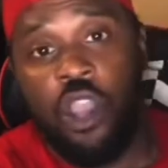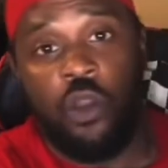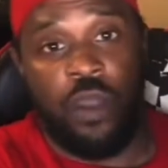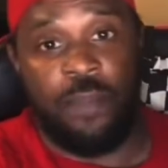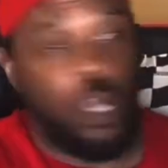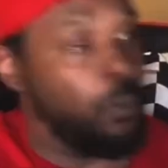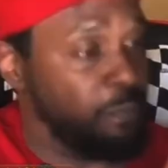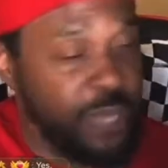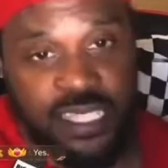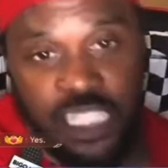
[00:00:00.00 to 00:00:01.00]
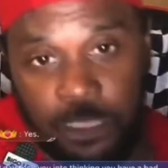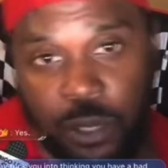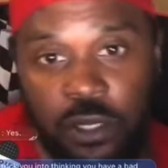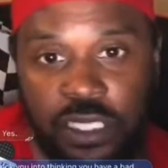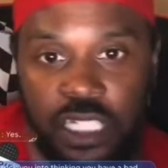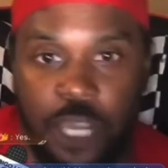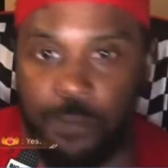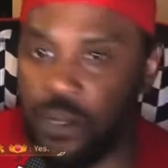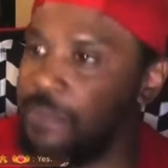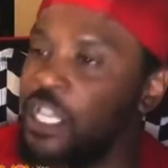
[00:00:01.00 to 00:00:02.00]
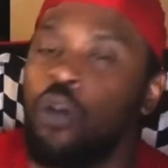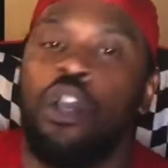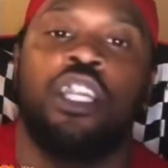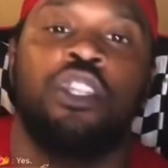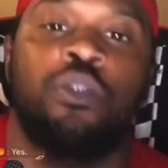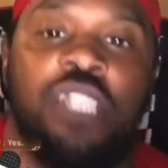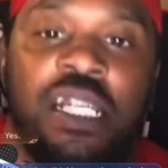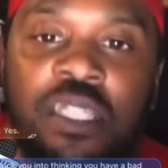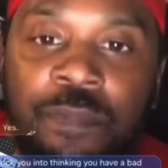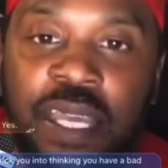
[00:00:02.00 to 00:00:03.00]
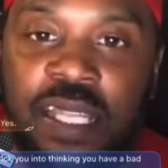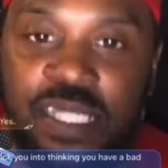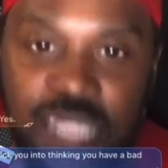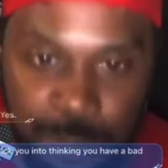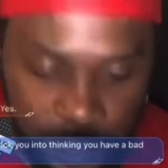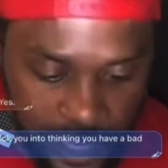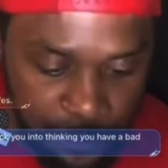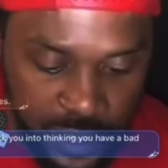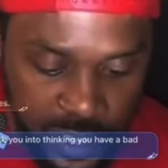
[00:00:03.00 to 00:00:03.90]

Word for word: Let me go beat this person up. Or let me go do, just to be accepted.